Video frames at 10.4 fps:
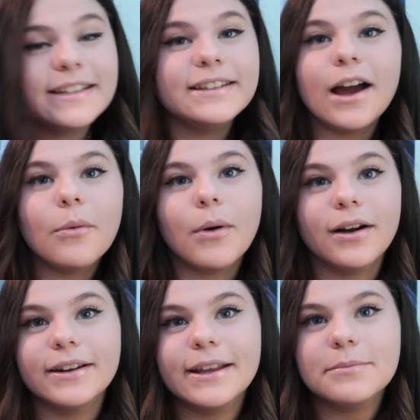Did not
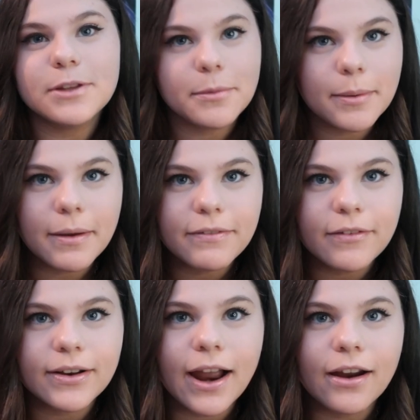want him to be my
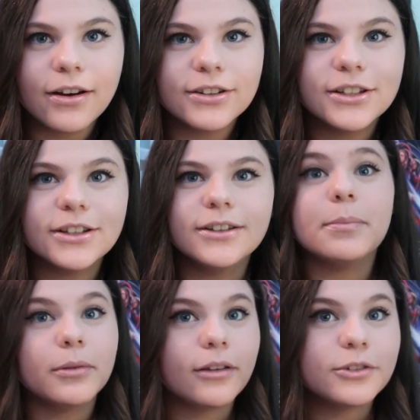favorite character.
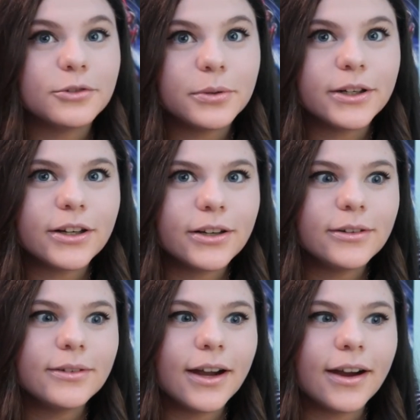People on
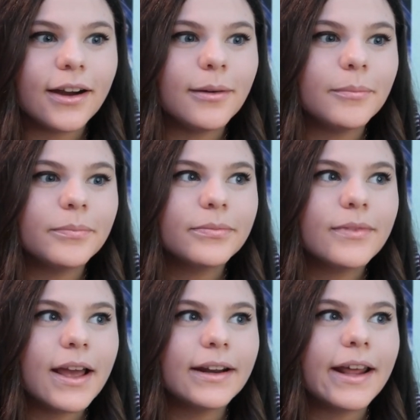Twitter,
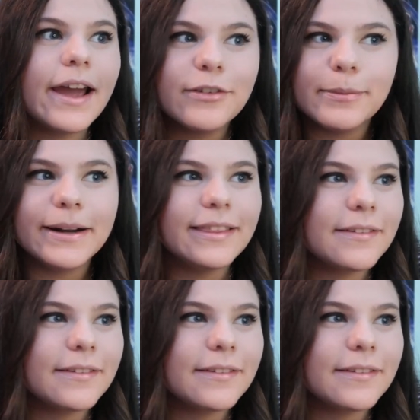and everybody